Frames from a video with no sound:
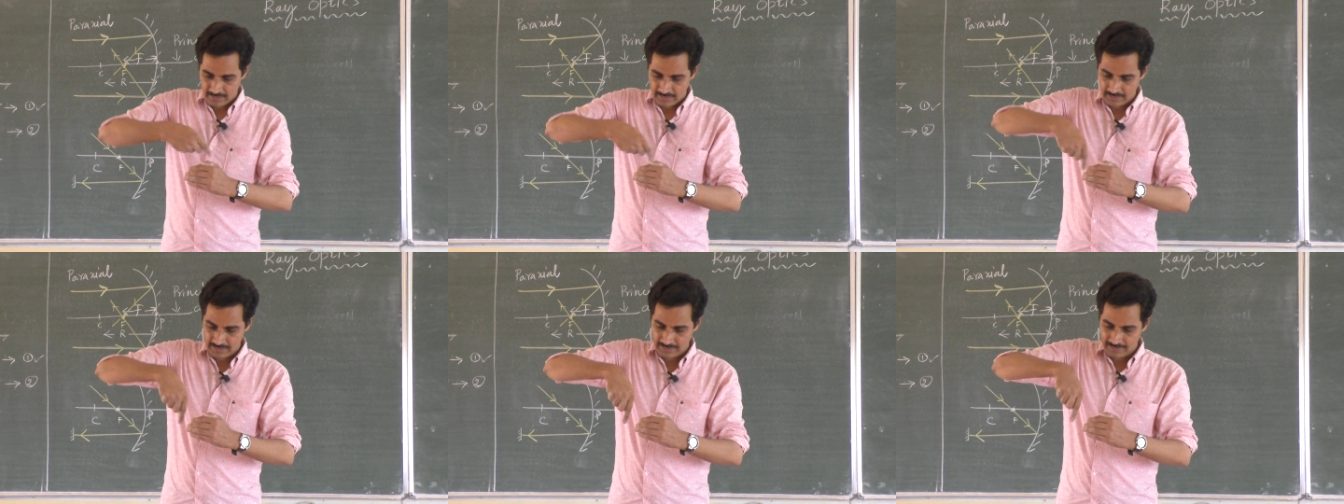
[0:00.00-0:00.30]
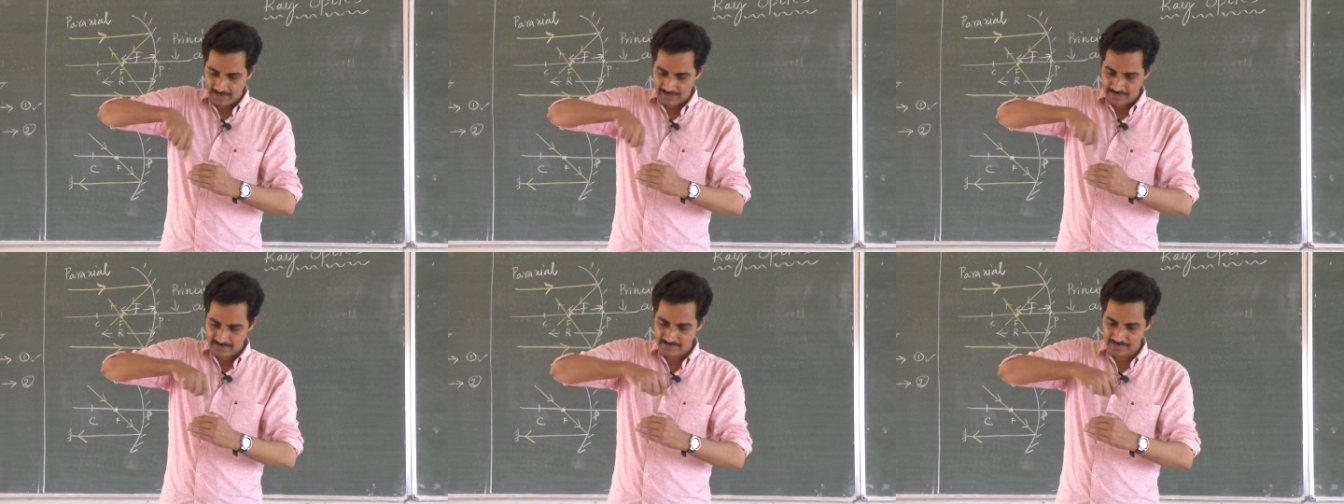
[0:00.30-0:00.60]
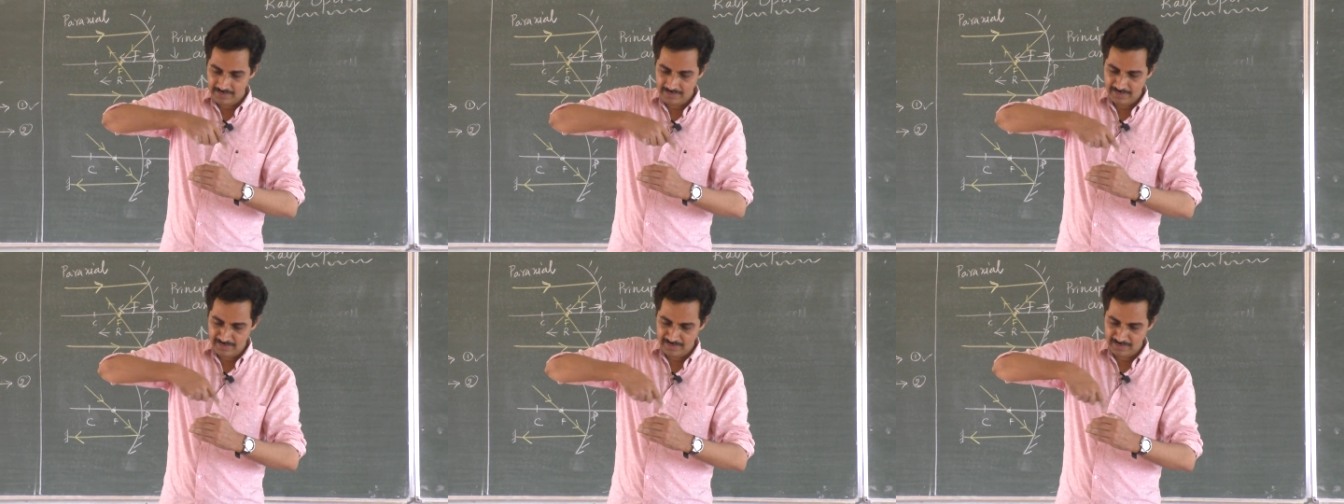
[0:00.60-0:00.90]
In that
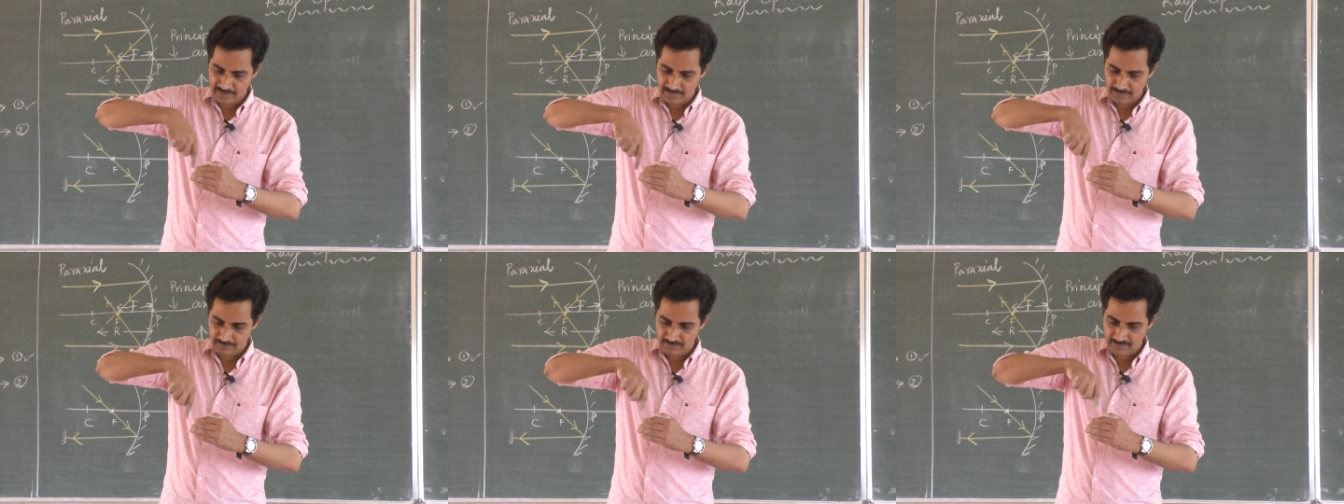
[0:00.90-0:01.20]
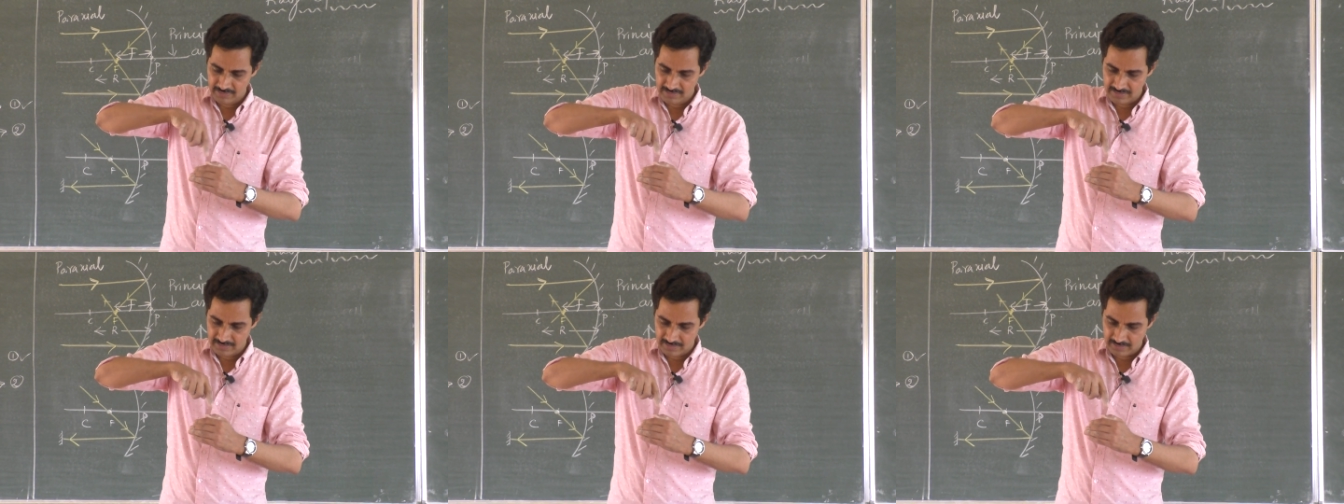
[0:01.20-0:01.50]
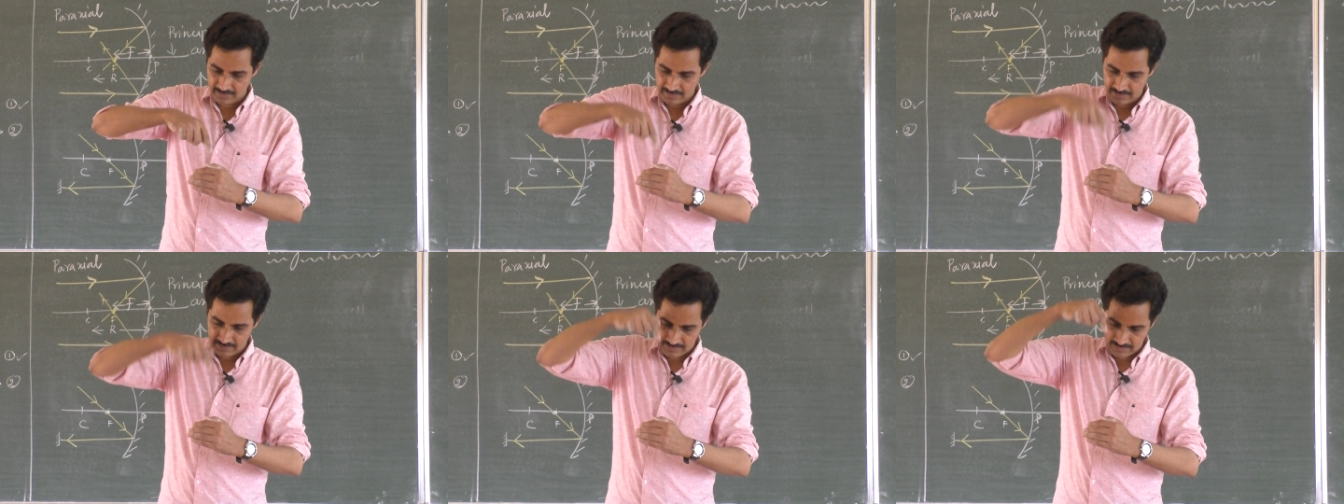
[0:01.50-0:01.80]
cylindrical
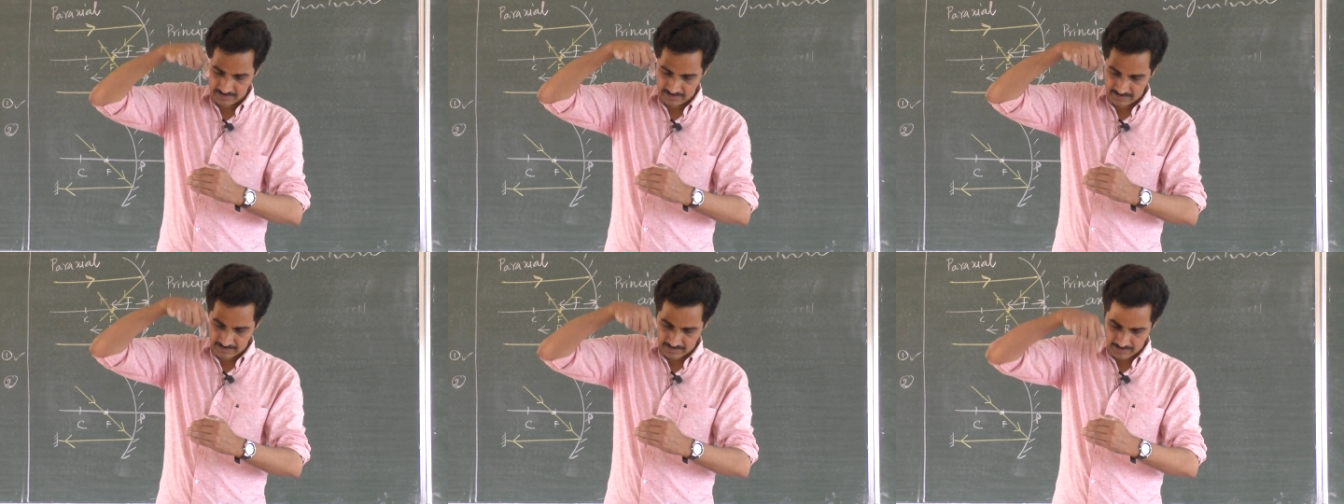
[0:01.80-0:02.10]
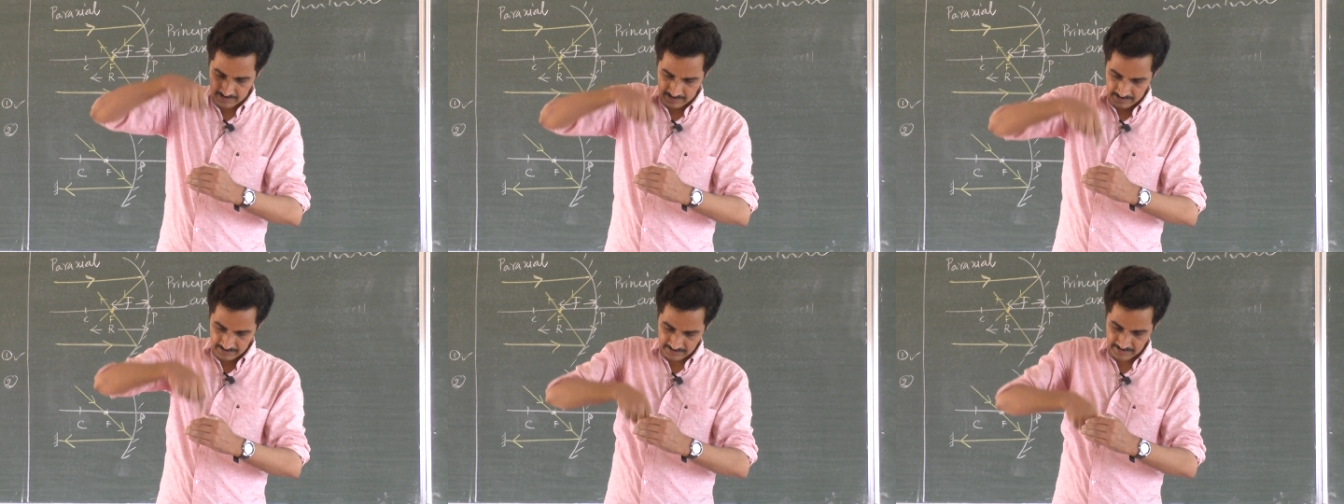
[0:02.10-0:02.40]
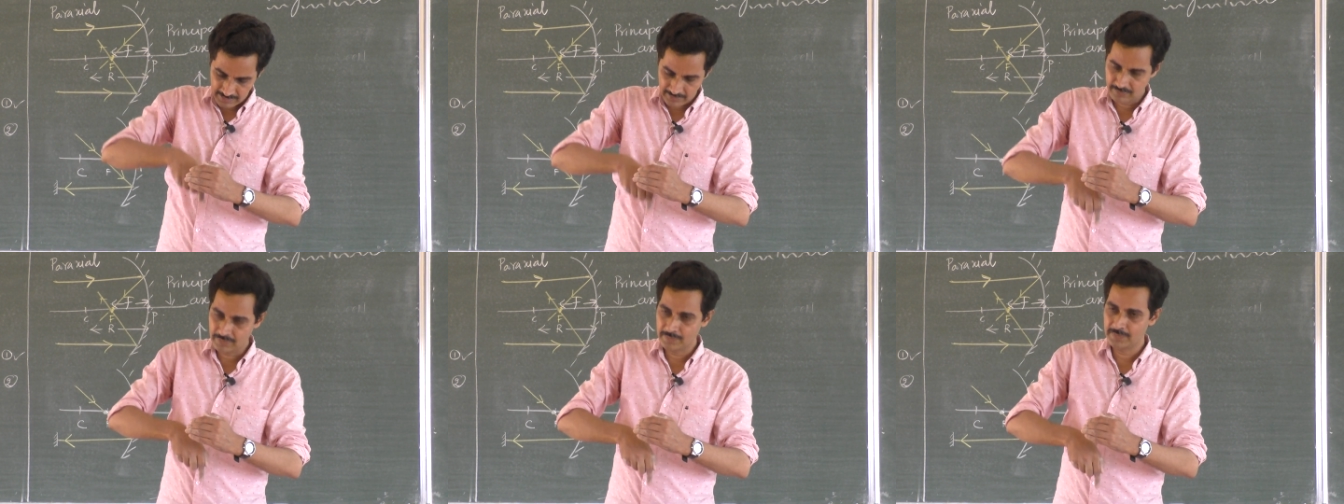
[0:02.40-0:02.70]
vessel
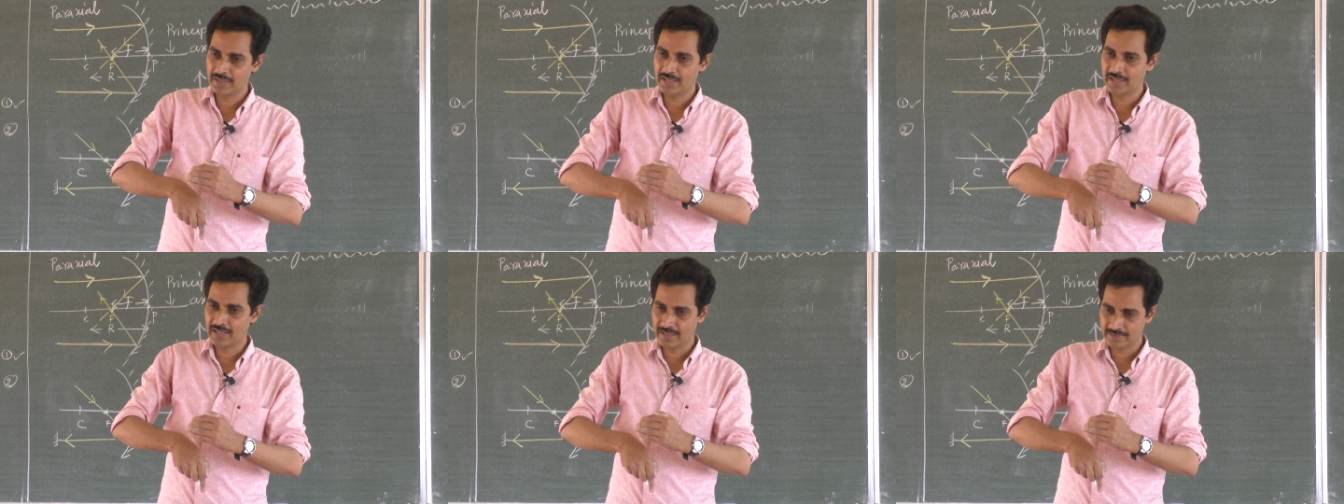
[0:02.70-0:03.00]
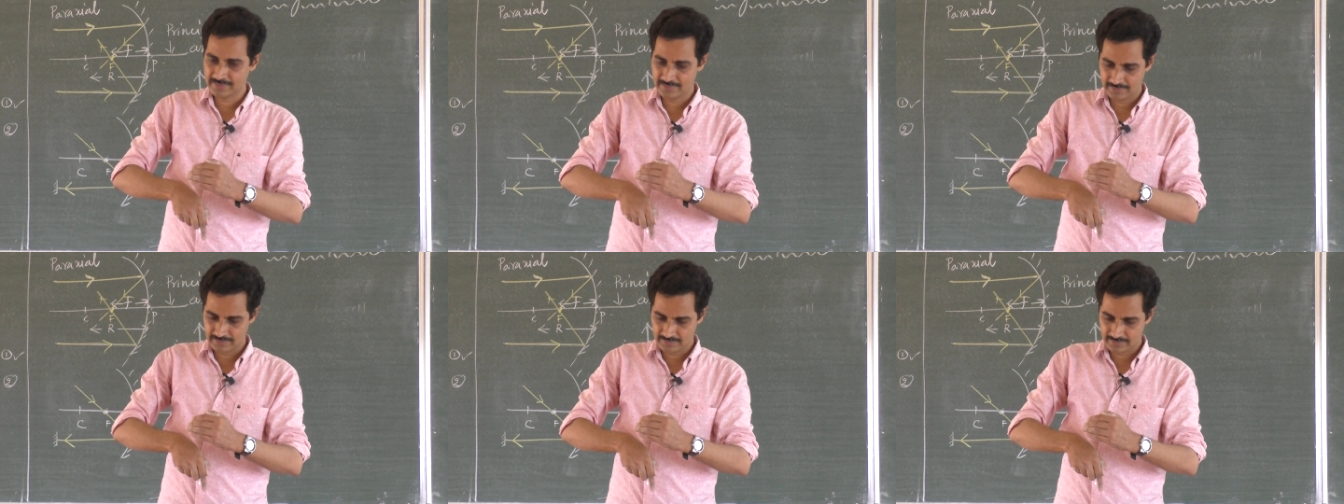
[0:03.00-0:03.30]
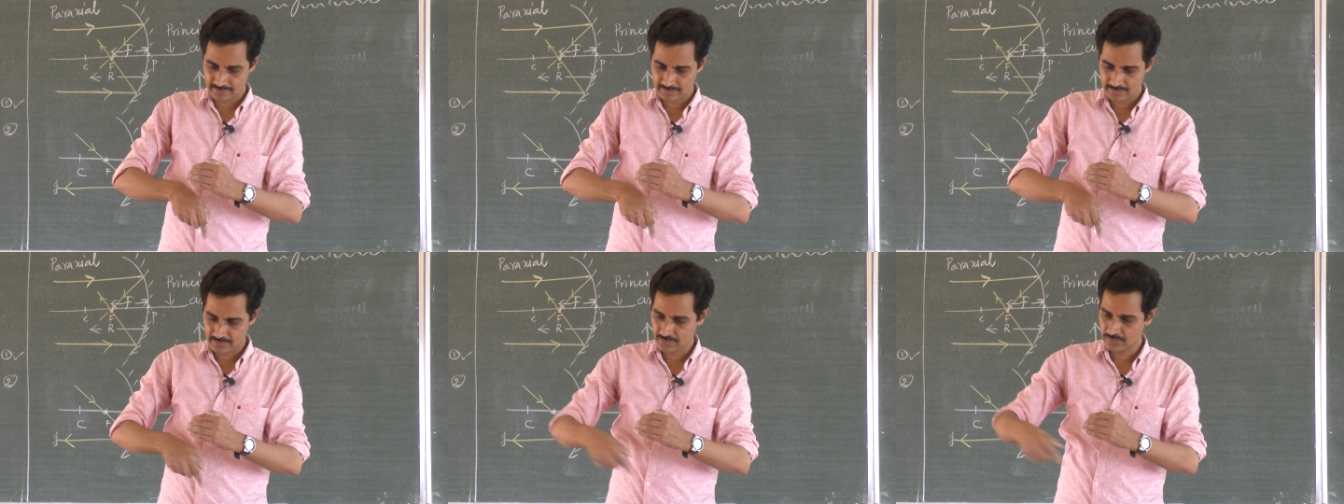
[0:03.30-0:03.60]
there will be an
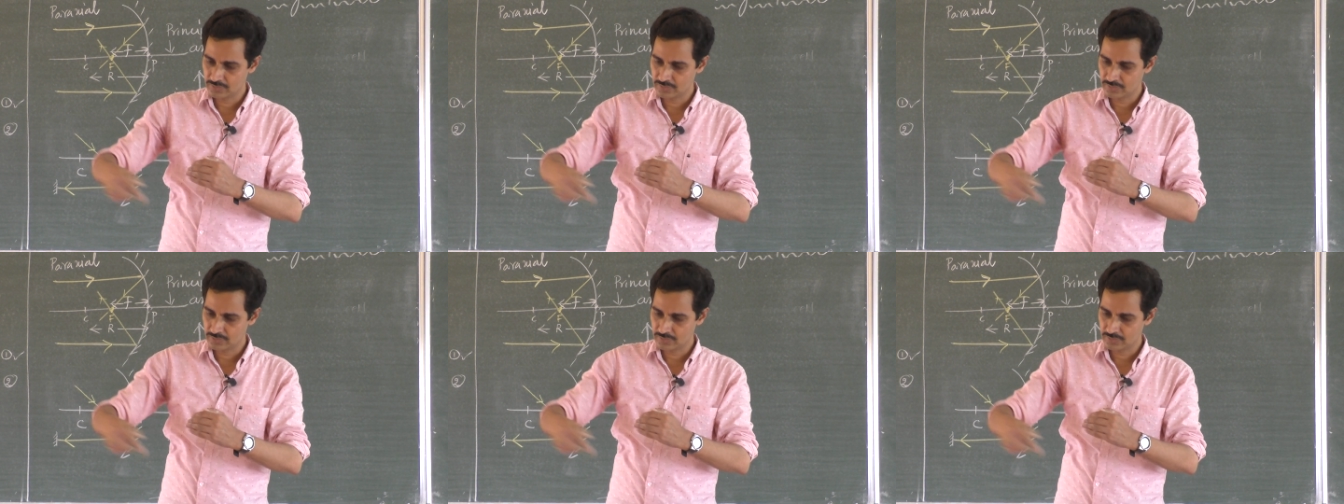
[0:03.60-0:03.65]
axis.